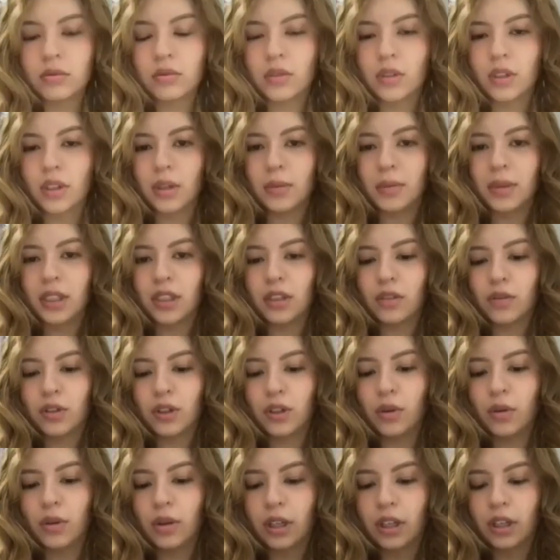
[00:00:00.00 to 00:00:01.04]
I mean, if you're
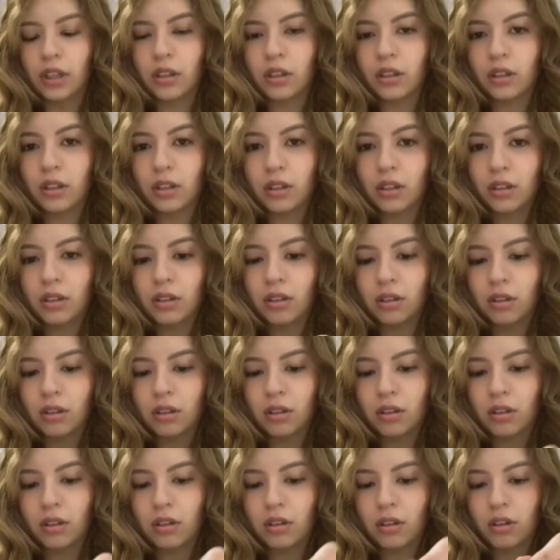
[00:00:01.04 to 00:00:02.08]
going
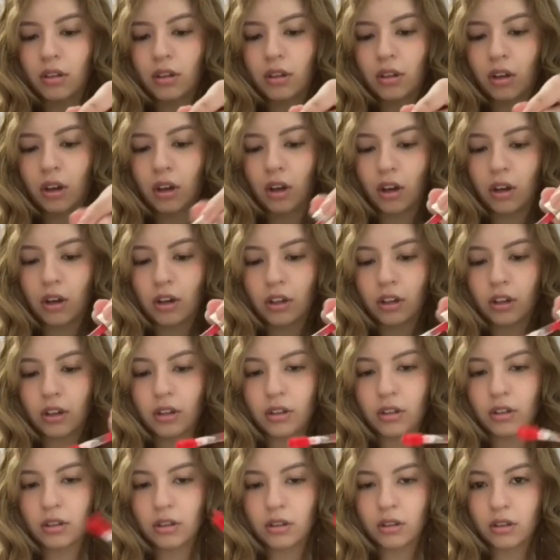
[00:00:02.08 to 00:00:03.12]
hard,
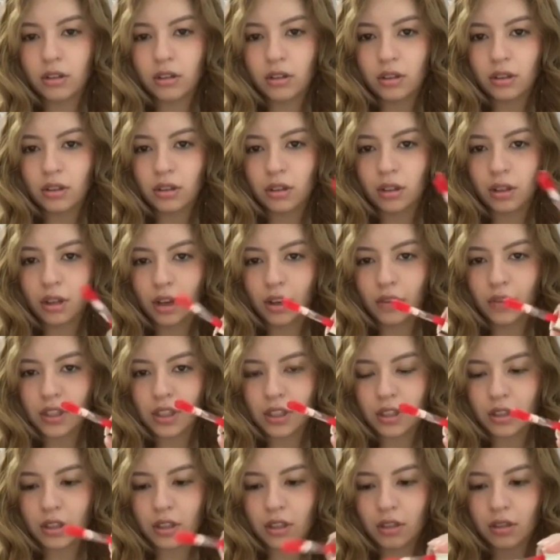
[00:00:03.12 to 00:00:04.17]

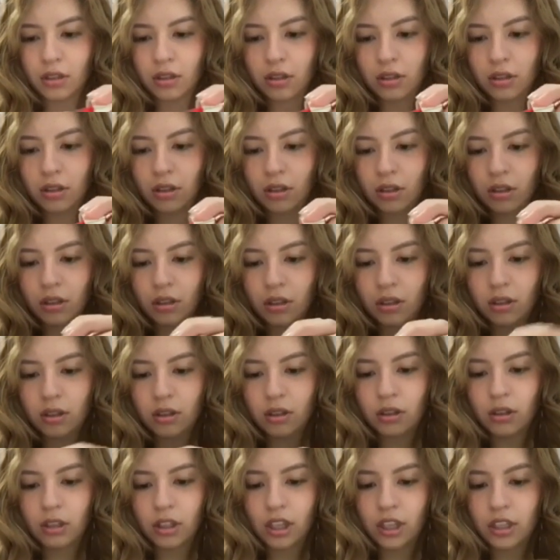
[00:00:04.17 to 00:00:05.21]
obviously,
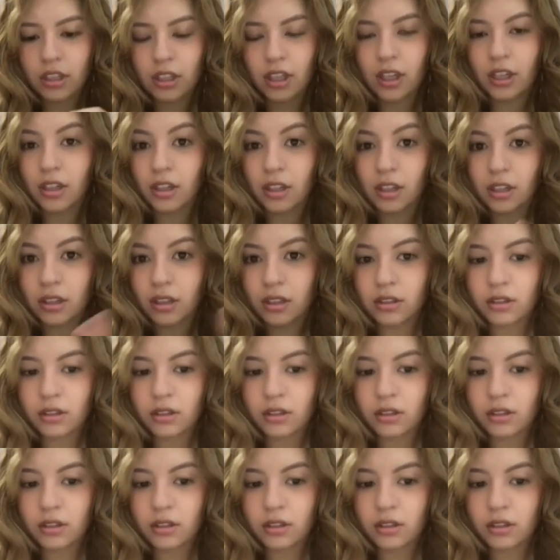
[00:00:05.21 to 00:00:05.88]
it's gonna...